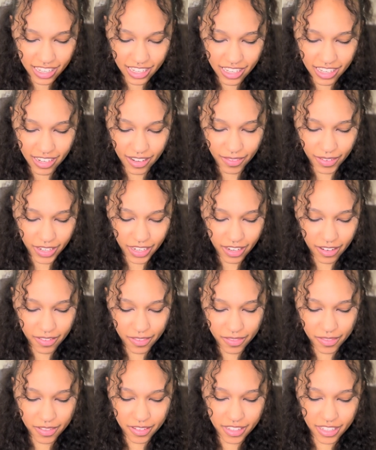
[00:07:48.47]
There we go.
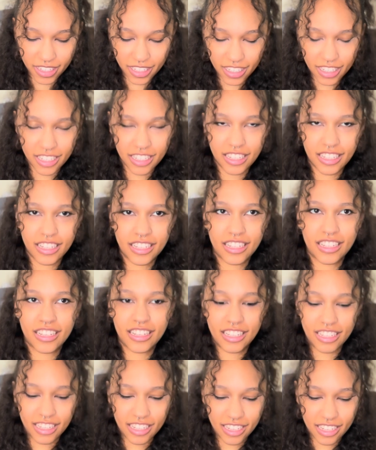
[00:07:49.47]

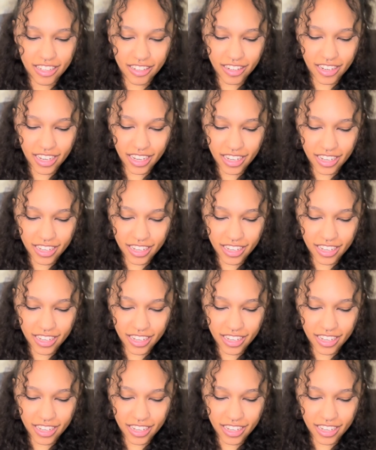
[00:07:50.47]
Okay.